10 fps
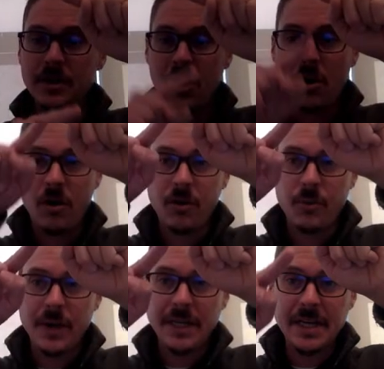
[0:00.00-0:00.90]
all the
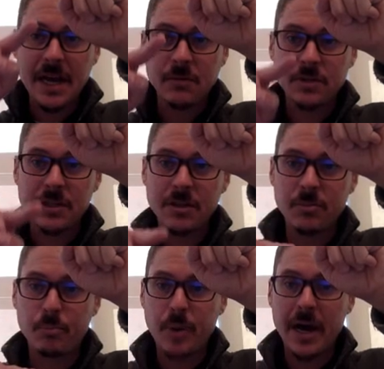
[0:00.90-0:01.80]
way down to the
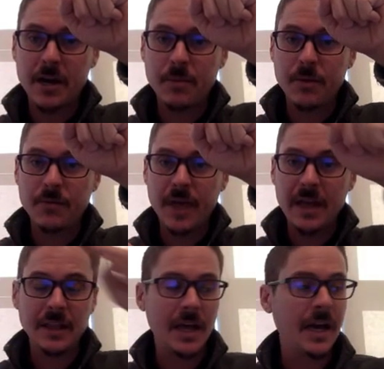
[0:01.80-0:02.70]
bottom of that
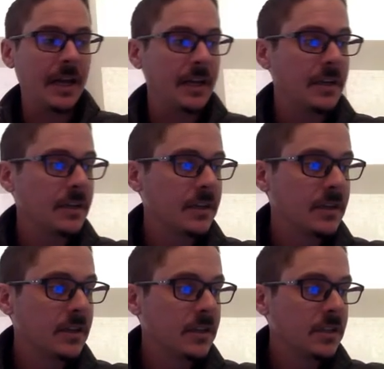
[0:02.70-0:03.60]
line.
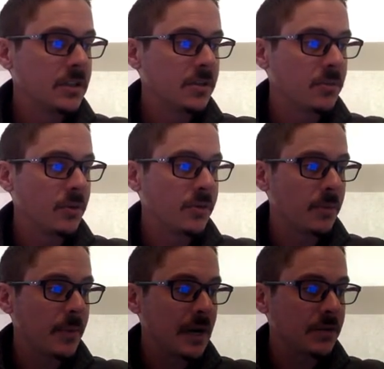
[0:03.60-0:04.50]
So move your
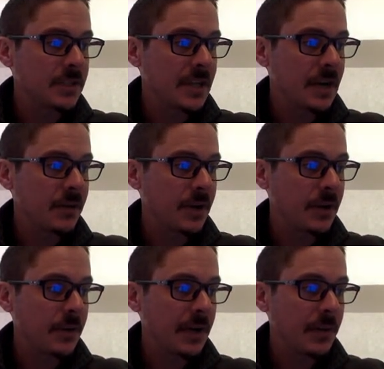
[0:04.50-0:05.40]
mouse down, down,
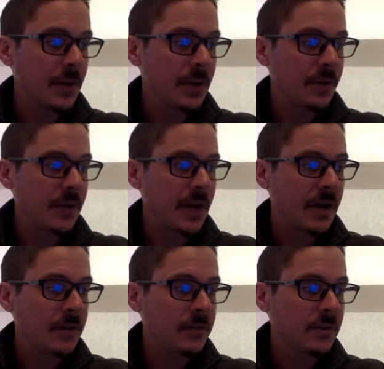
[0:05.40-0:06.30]
down, down,
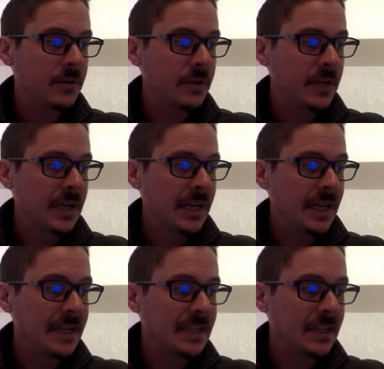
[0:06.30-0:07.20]
down
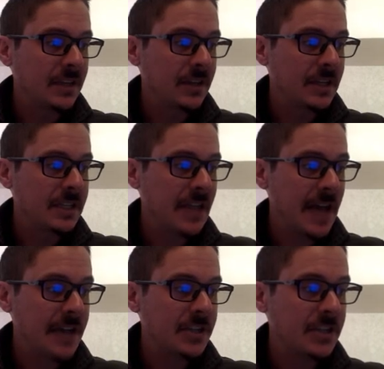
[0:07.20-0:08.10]
until it
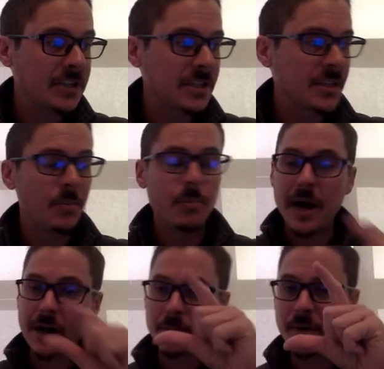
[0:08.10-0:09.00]
attaches to the
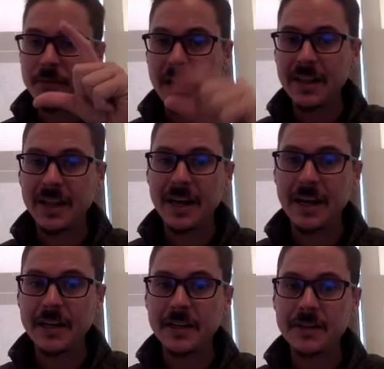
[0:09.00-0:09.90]
bottom of that
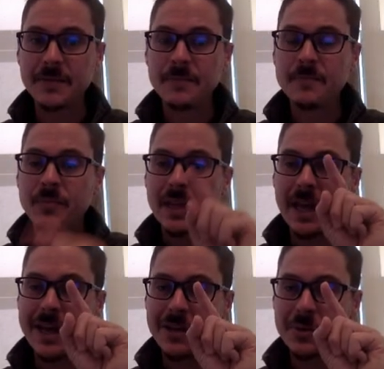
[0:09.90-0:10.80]
line,
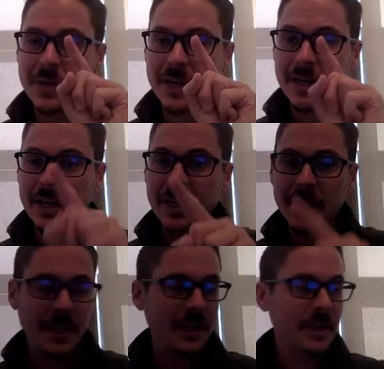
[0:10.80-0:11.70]
and you can
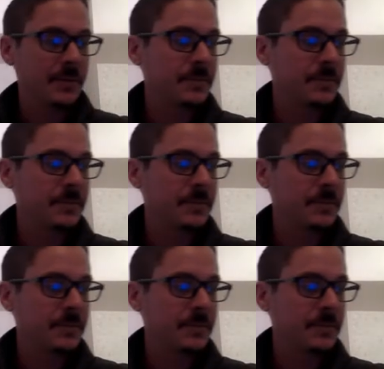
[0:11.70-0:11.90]
click.